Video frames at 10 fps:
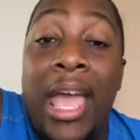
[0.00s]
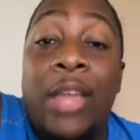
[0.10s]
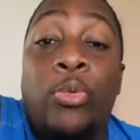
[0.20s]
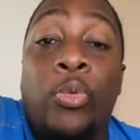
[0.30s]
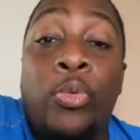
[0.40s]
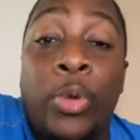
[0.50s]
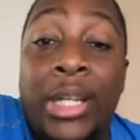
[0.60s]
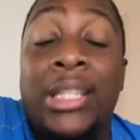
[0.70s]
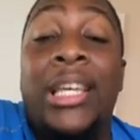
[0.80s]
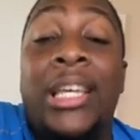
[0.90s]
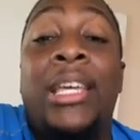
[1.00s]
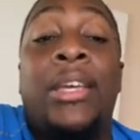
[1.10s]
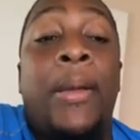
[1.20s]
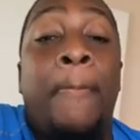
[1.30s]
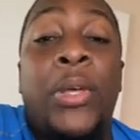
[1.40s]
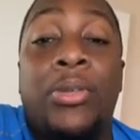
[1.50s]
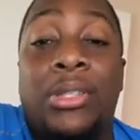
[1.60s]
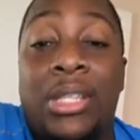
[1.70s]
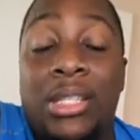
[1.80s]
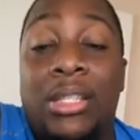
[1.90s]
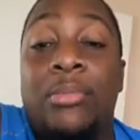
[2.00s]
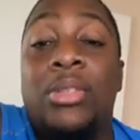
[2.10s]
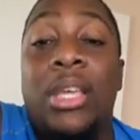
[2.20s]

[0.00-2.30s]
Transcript: and really build systems